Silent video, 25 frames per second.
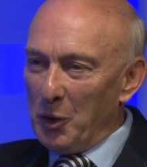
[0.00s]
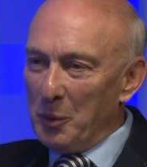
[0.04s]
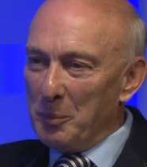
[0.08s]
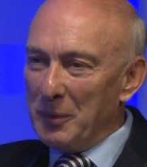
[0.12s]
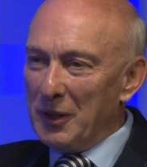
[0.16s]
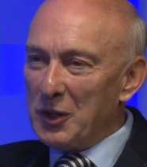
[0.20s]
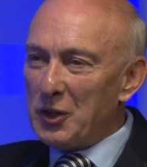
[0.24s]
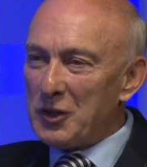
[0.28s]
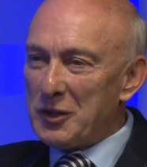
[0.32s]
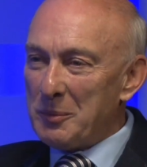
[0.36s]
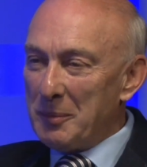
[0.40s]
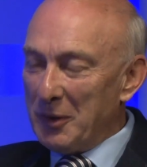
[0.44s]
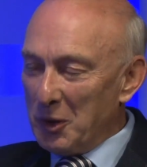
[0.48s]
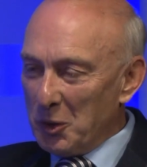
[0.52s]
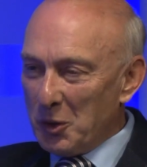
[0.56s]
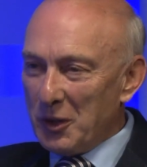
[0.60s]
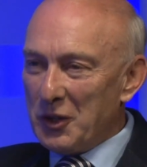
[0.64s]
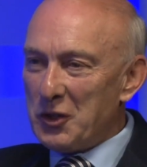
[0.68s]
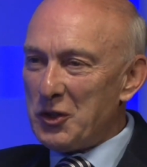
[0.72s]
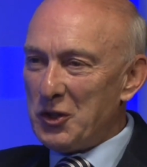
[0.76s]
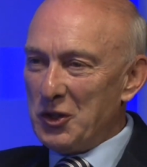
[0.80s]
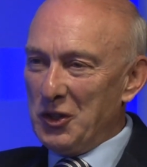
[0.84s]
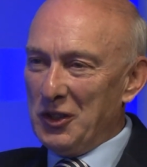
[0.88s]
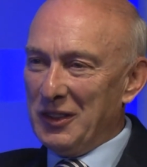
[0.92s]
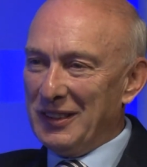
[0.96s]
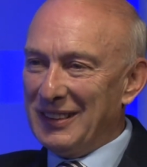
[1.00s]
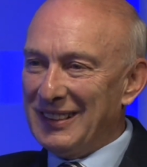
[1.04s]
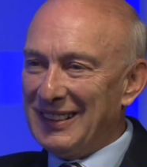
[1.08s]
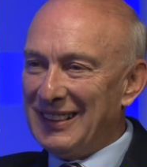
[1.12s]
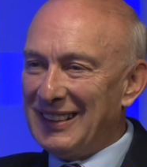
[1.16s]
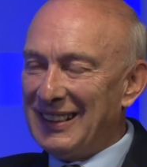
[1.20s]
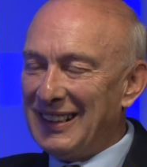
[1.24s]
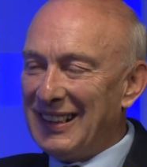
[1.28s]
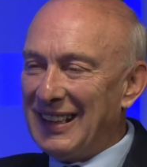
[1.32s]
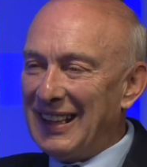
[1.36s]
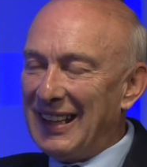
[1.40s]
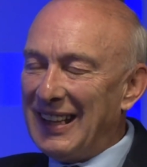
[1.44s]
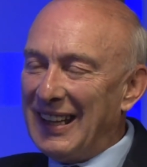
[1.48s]
hope because I'm a Christian.
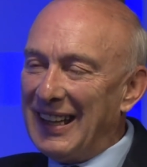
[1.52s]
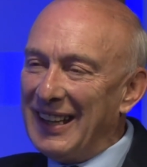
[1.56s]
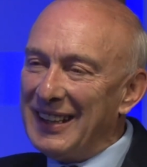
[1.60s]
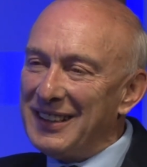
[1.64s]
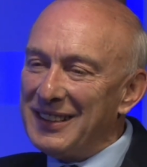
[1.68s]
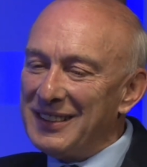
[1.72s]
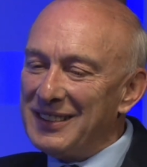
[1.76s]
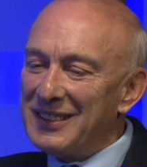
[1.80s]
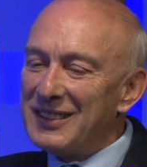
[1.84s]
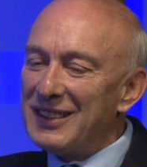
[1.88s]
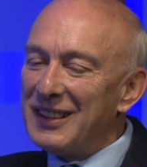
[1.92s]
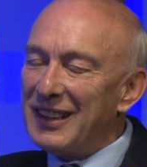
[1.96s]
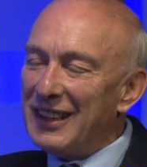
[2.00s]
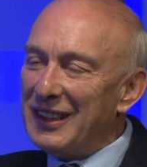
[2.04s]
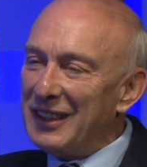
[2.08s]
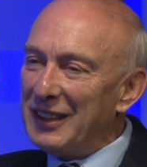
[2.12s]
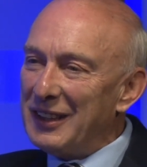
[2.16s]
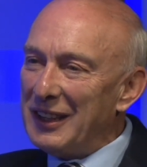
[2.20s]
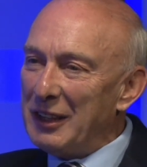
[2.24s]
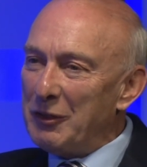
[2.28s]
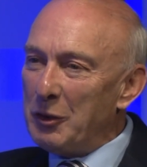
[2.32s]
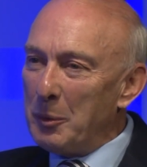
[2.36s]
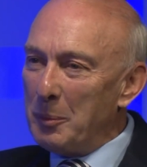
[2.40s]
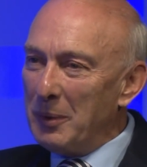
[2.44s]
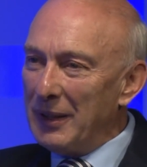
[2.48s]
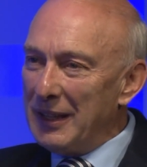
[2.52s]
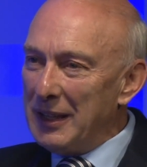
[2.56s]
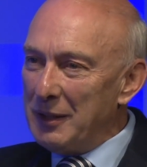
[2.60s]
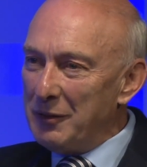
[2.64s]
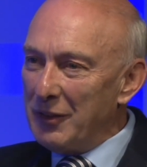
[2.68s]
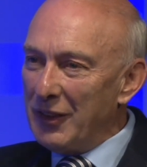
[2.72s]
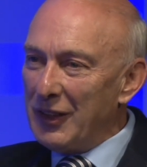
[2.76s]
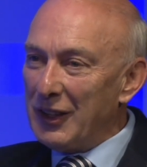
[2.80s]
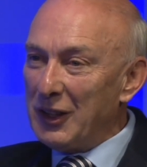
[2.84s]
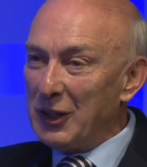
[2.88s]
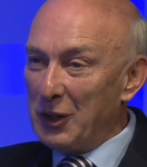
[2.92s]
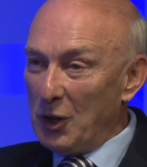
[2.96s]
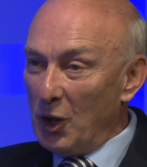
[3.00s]
And if you believe
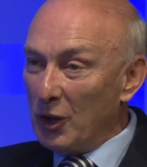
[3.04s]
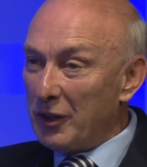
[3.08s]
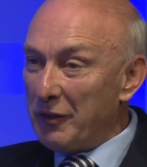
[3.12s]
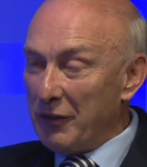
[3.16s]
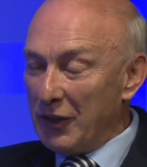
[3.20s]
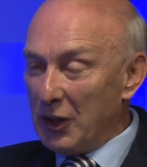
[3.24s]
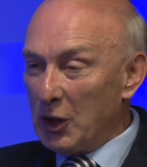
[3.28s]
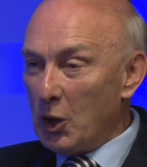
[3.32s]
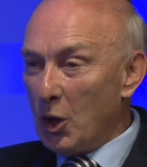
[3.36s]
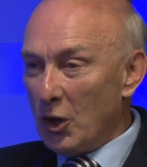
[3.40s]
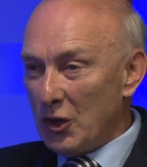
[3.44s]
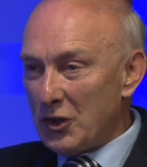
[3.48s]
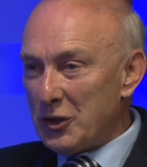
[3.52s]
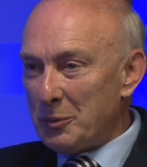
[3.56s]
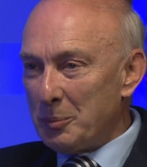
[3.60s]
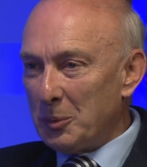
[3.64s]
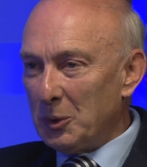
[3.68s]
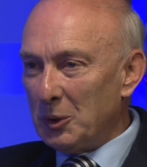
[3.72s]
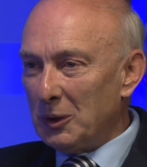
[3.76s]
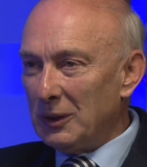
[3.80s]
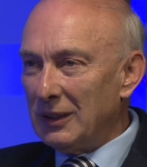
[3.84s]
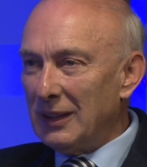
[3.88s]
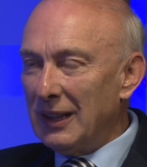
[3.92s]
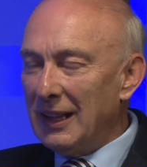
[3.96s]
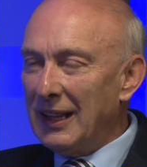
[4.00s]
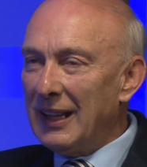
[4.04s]
in the God of the gospel,